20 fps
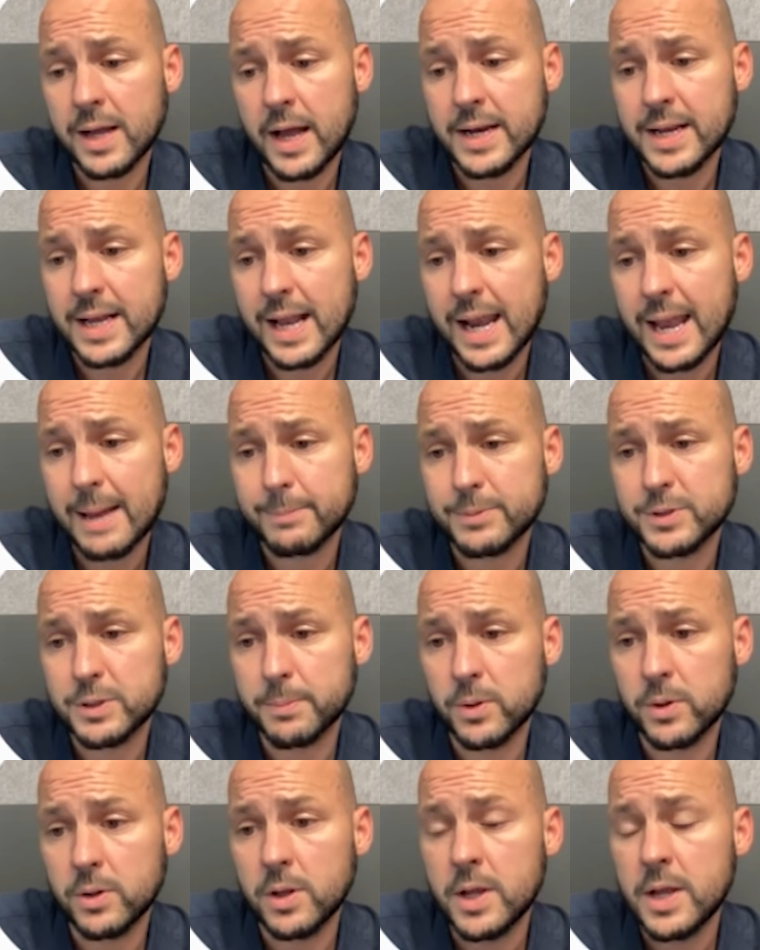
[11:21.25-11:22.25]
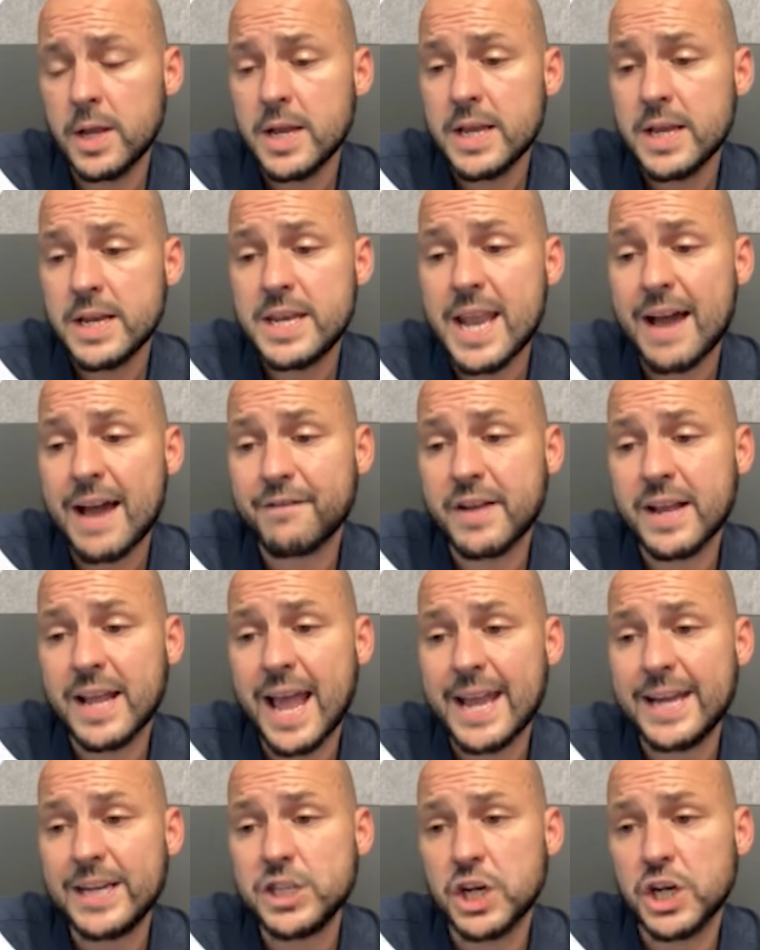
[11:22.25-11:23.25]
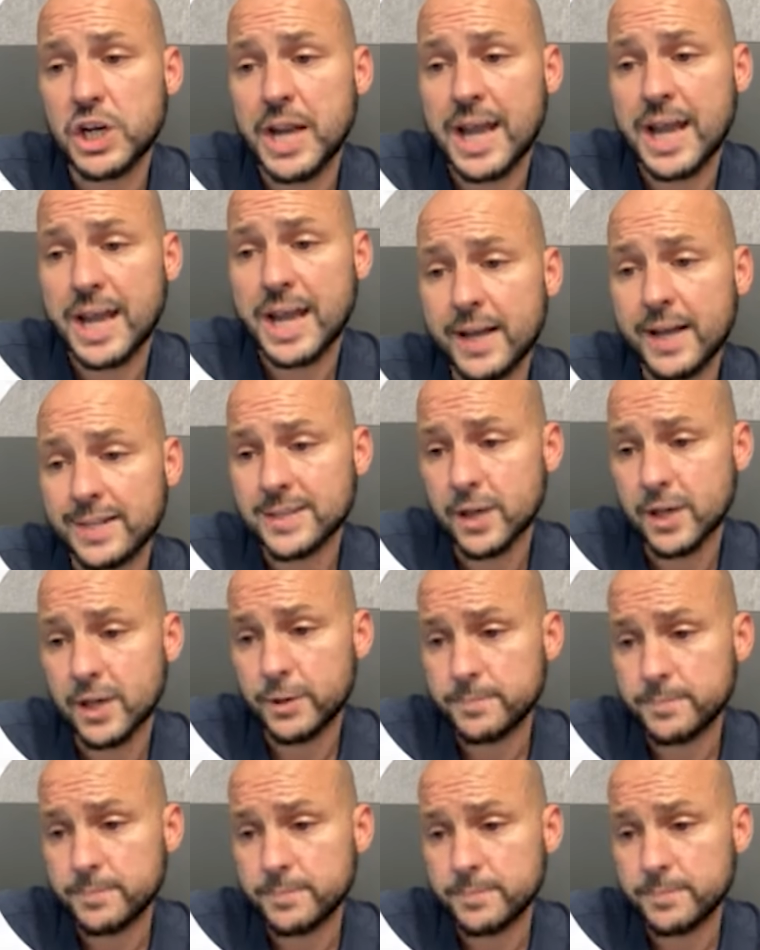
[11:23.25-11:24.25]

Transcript: and collapsible navigation here. So